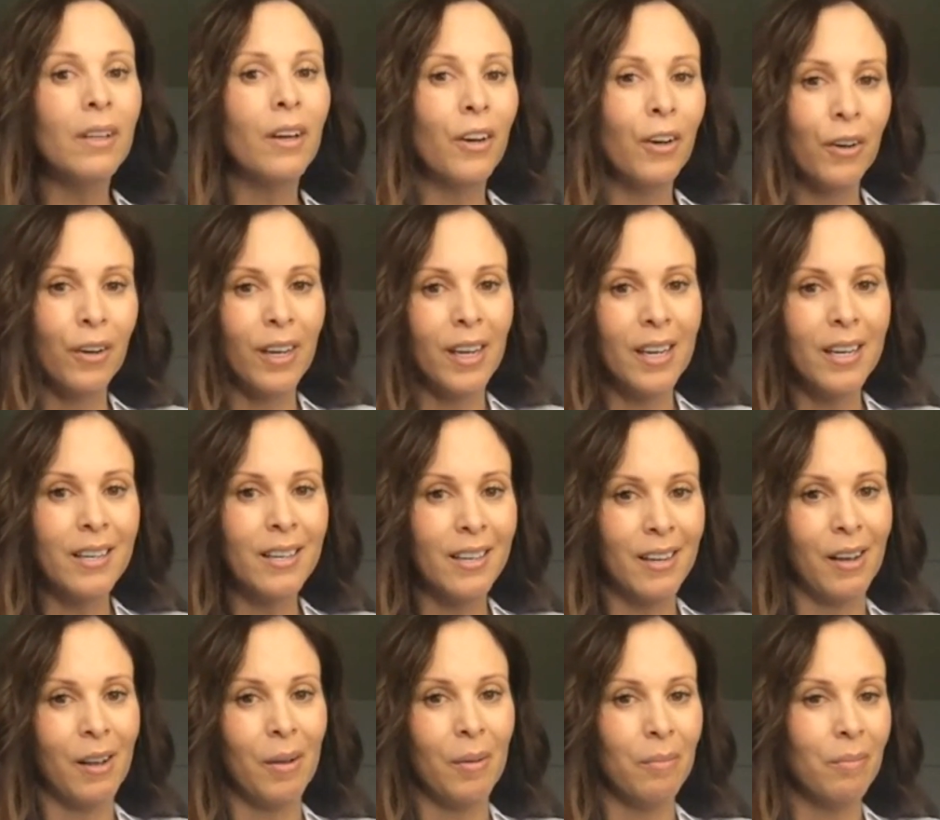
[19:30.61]
her
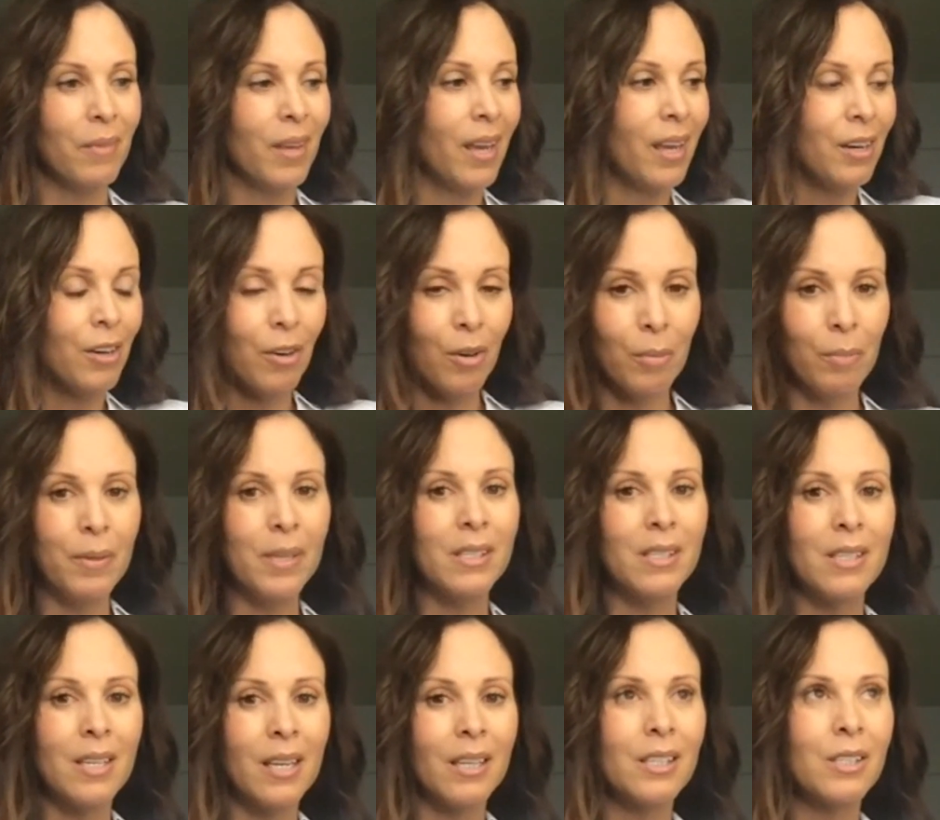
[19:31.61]
income and her
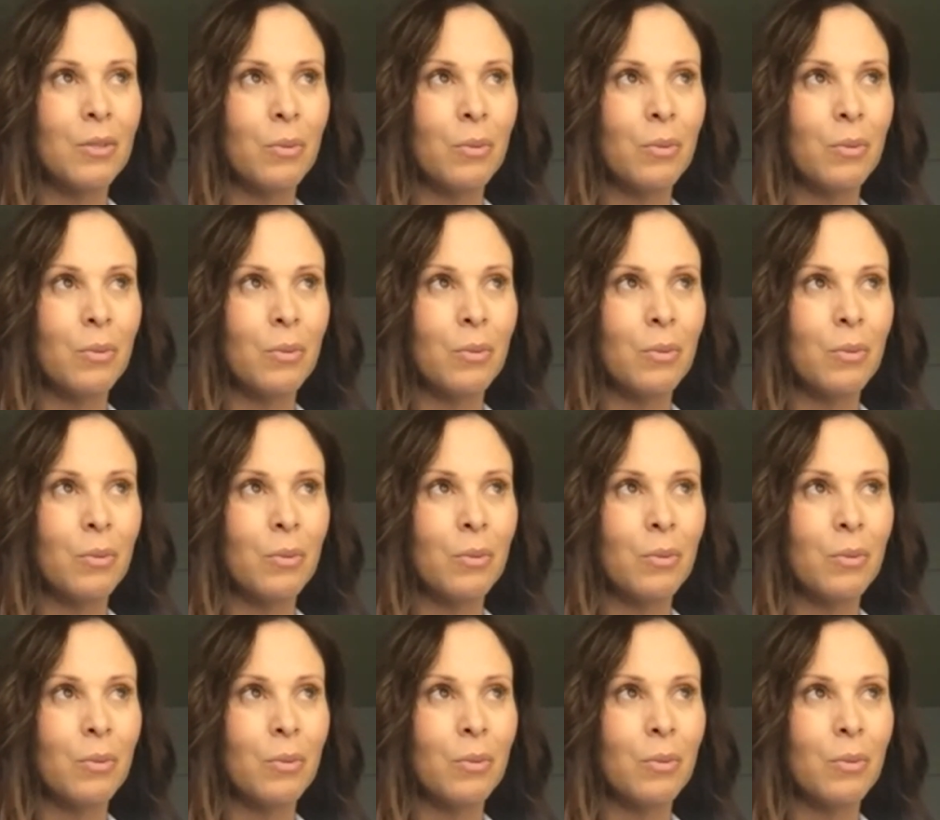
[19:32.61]
business